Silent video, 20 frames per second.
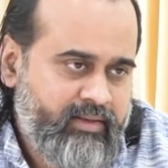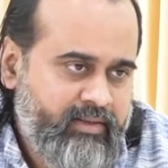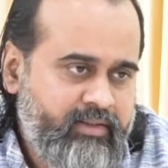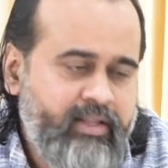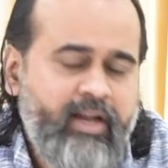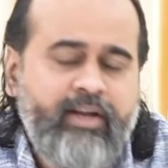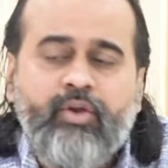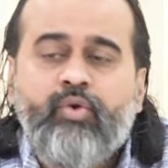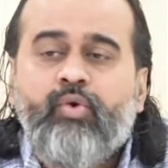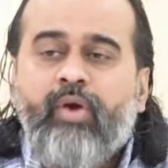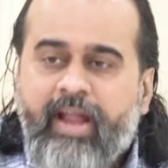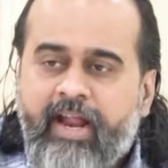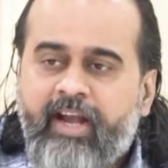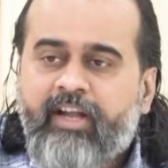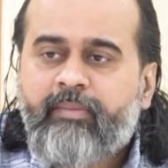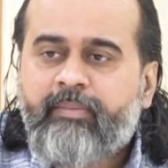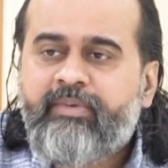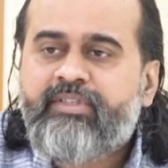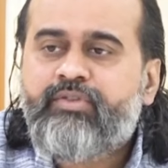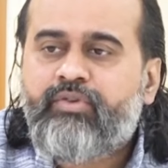that you
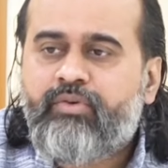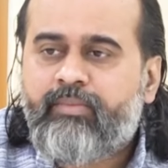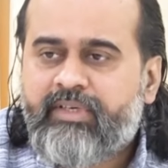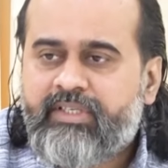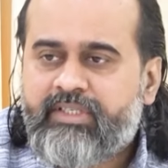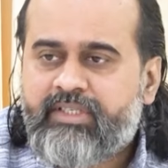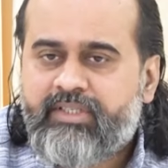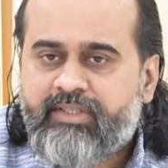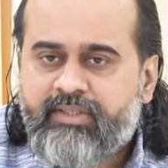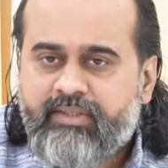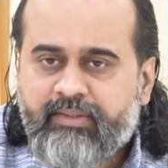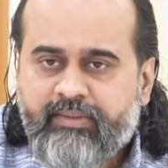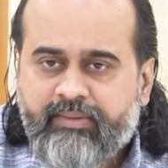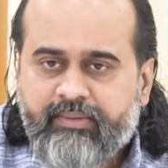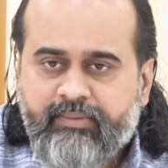hate me so much.